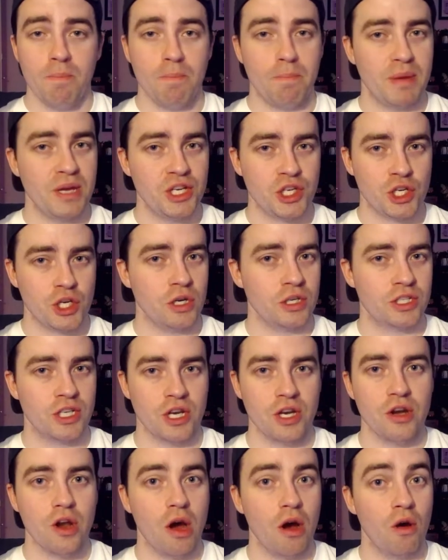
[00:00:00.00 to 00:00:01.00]
be sure to
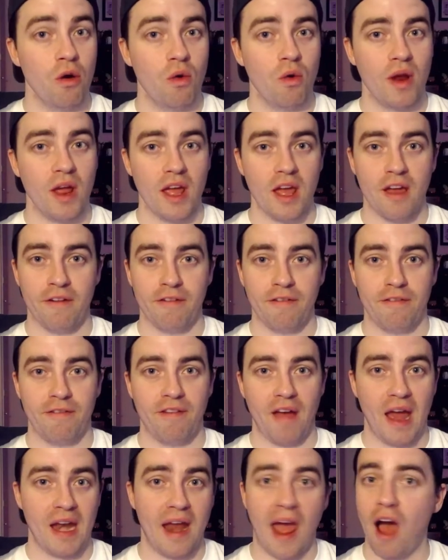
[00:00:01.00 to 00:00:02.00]
know if
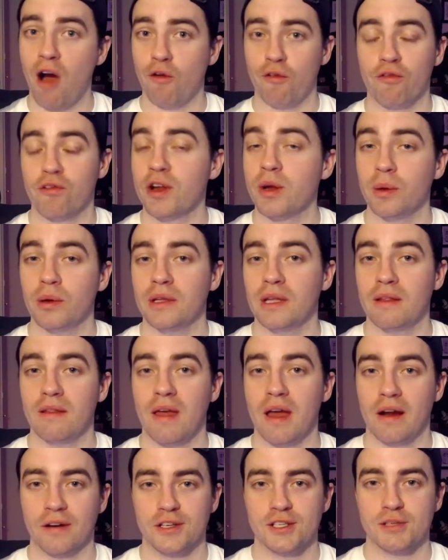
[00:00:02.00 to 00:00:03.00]
and how frequently they
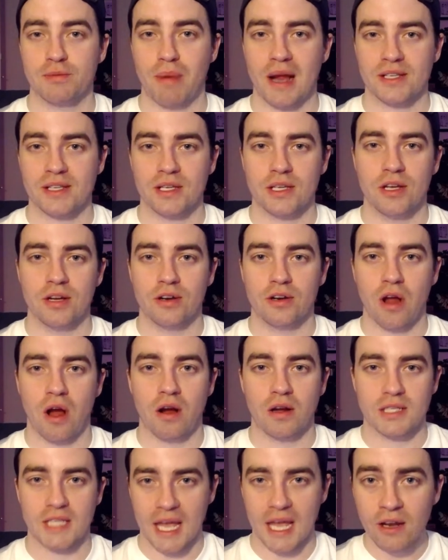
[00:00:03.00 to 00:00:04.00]
are expressing your
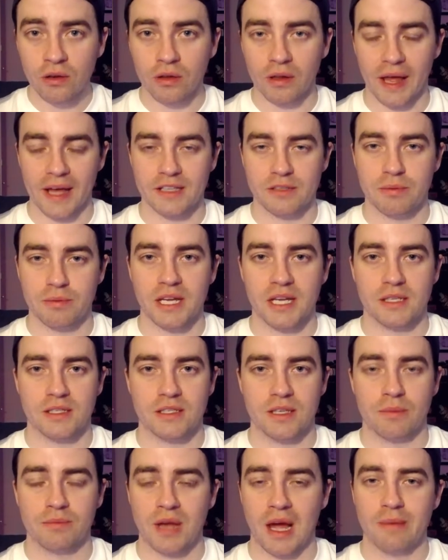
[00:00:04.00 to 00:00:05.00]
dog's anal glands, because
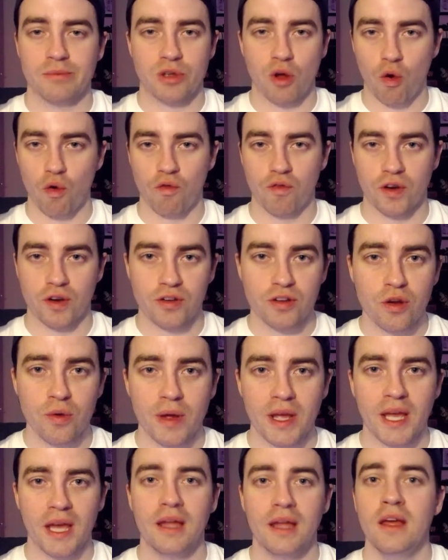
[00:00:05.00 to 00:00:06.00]
sometimes
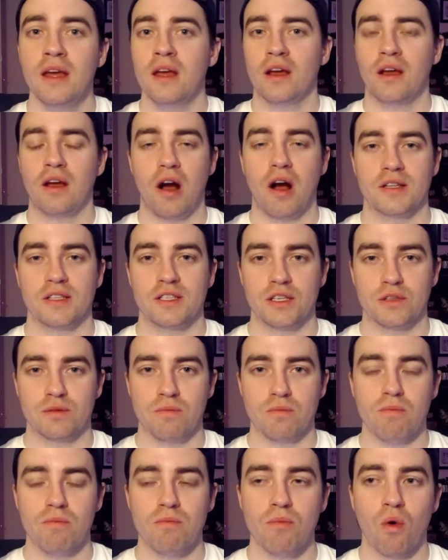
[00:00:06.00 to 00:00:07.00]
overdoing it causes
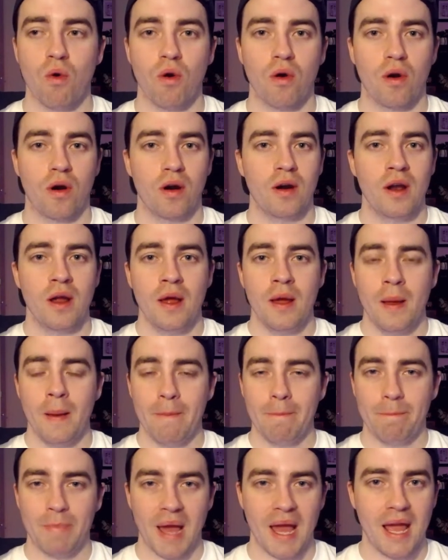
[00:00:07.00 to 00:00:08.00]
more
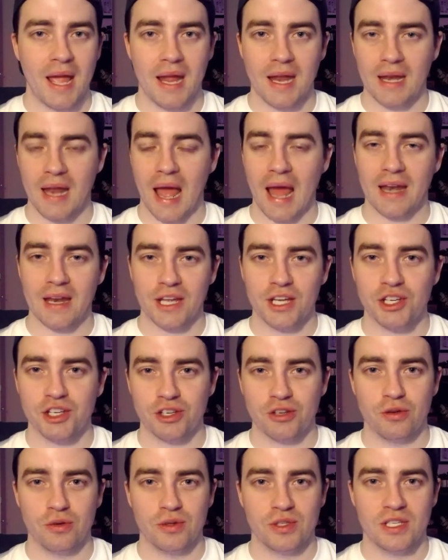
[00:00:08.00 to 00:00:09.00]
pain and
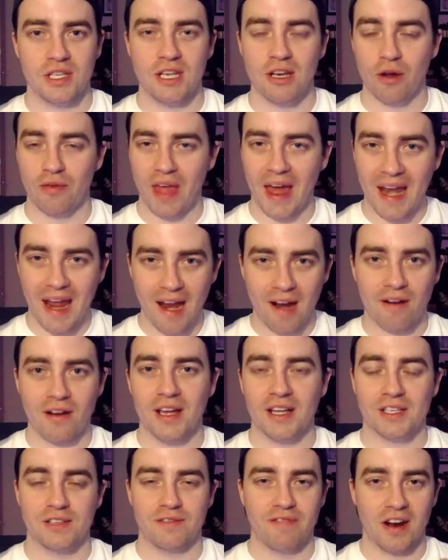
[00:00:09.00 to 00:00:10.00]
issues. You know, that
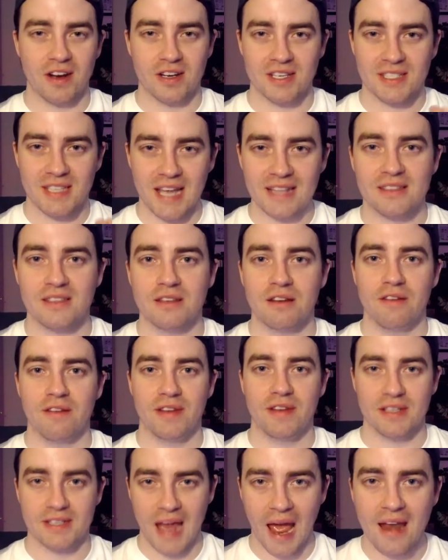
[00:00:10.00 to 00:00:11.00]
area is very sensitive
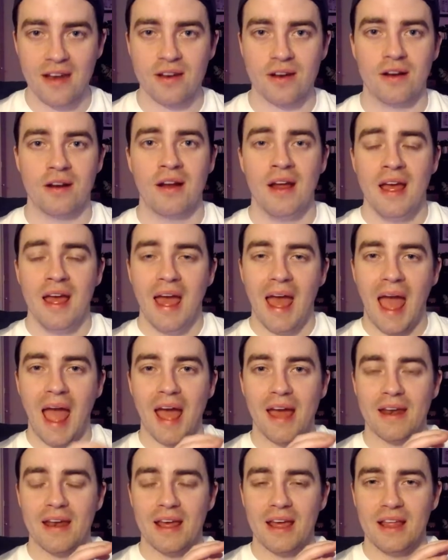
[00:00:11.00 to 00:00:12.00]
and tender,
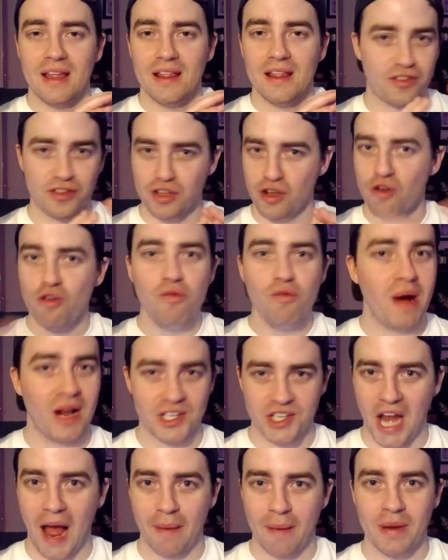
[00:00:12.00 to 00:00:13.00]
and too much
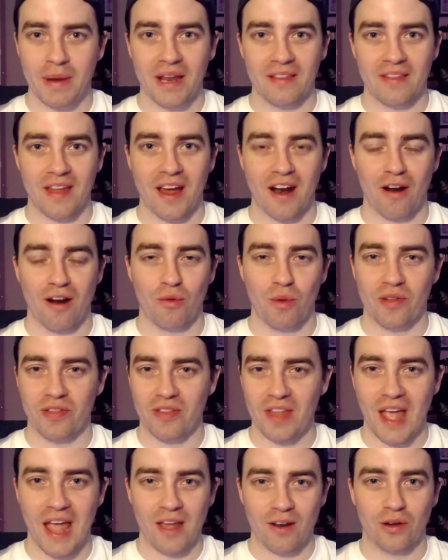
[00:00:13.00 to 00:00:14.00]
happening there with
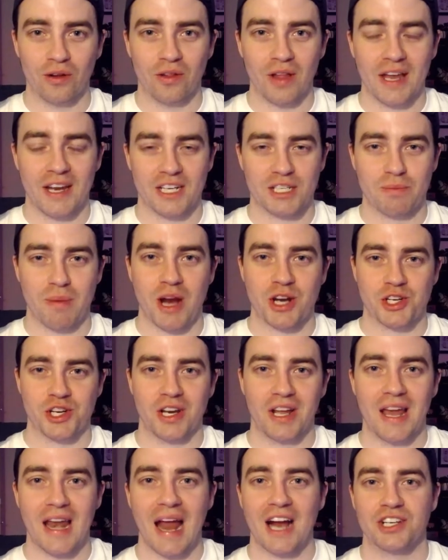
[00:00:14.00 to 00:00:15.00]
the anal gland expression
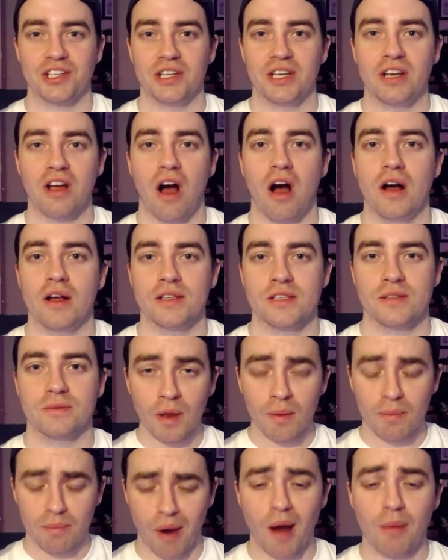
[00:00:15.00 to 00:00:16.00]
can actually cause
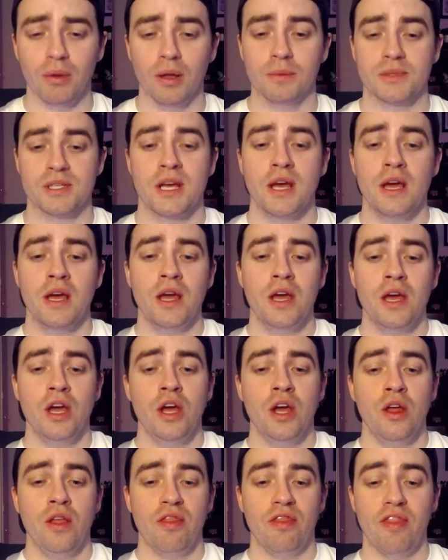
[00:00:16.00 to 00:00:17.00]
problems.
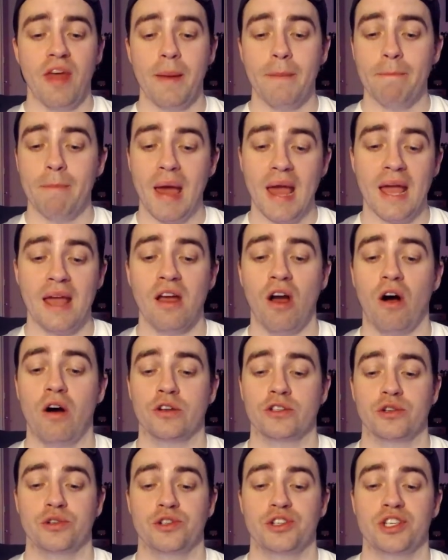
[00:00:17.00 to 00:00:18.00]
they may
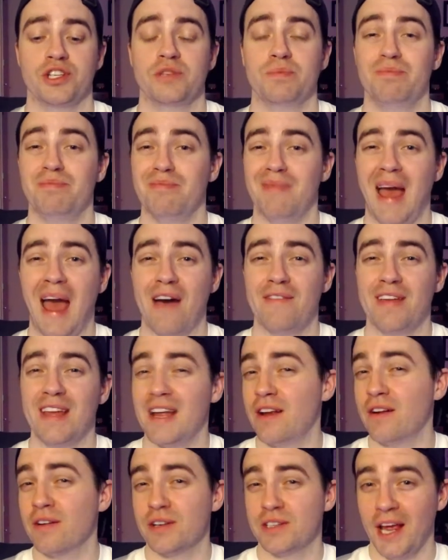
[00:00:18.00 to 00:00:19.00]
also just have
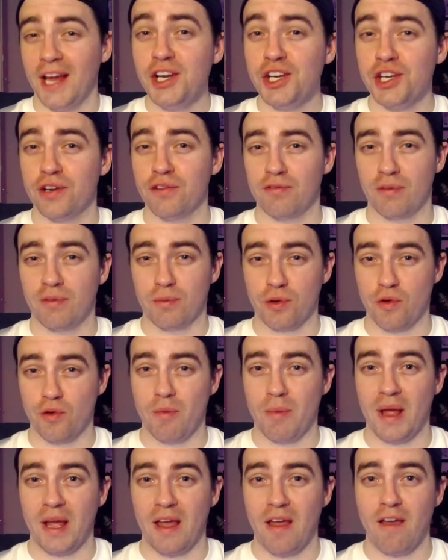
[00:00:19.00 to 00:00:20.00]
irritation from
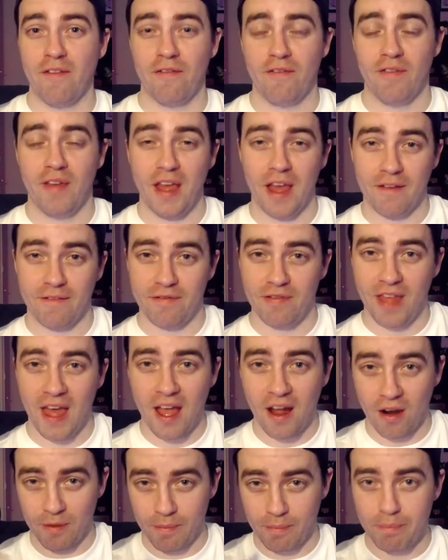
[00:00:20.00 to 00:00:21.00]
grooming. If they
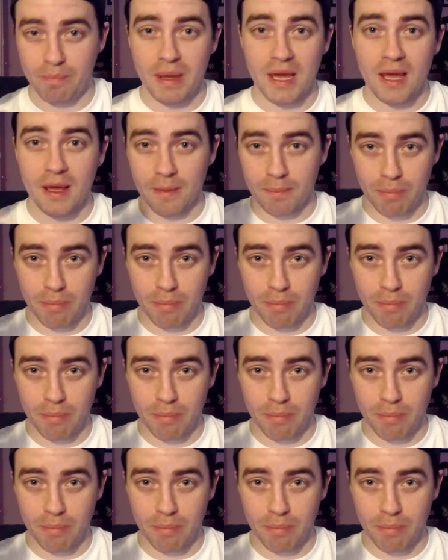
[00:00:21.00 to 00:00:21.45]
are being